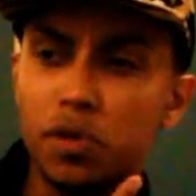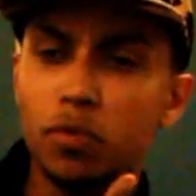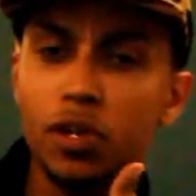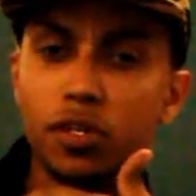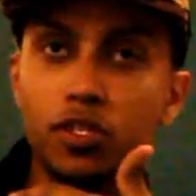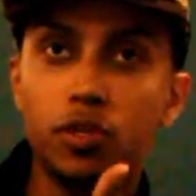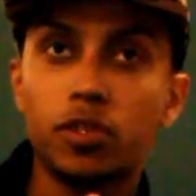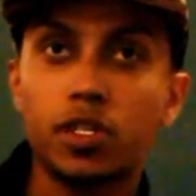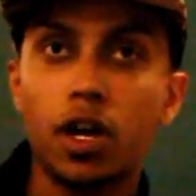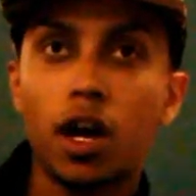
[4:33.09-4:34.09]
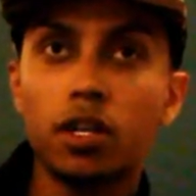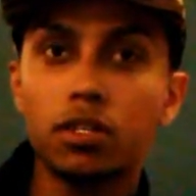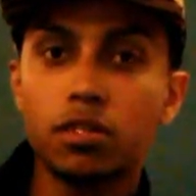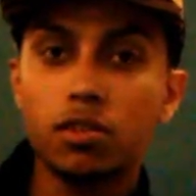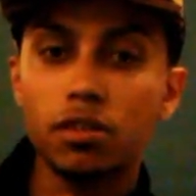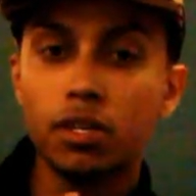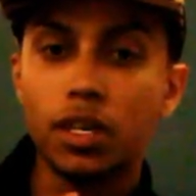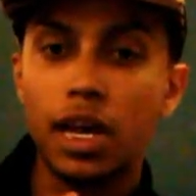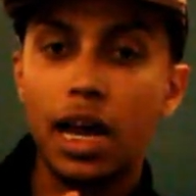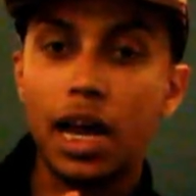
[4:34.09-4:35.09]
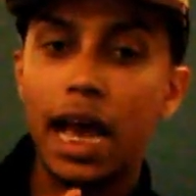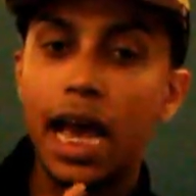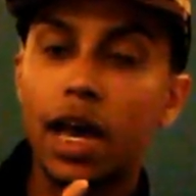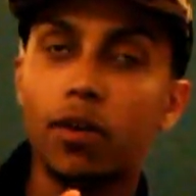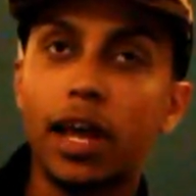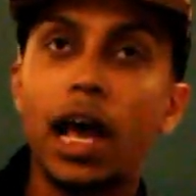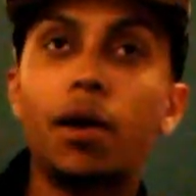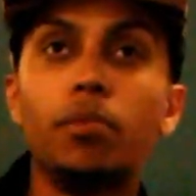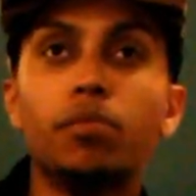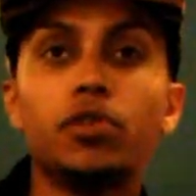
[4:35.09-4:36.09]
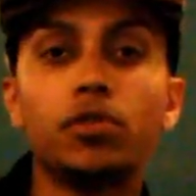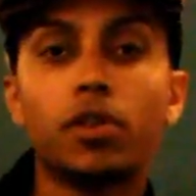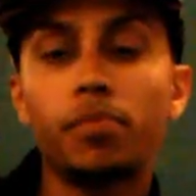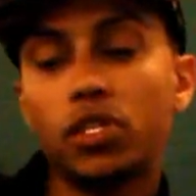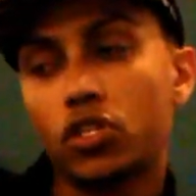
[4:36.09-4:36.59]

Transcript: been wanted to do as an artist, I had on the album, you know what I mean?